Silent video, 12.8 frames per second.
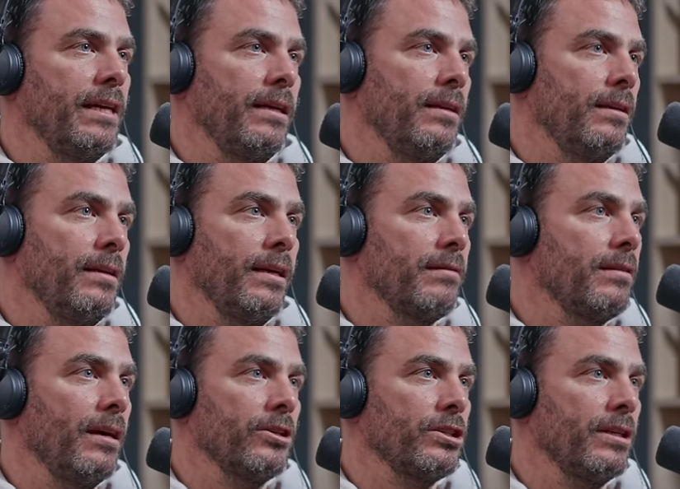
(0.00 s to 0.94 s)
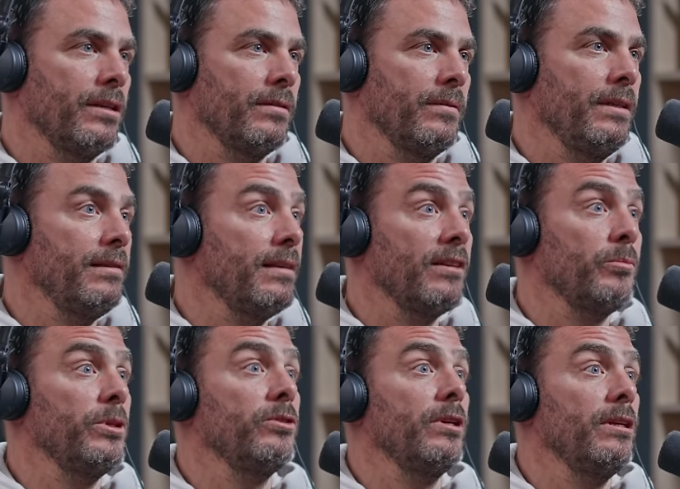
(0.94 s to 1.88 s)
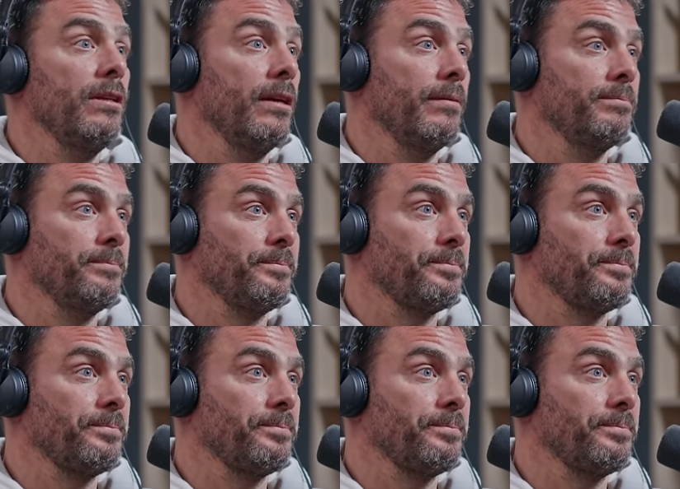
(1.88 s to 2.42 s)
later, the next Darshan, he sends me to India.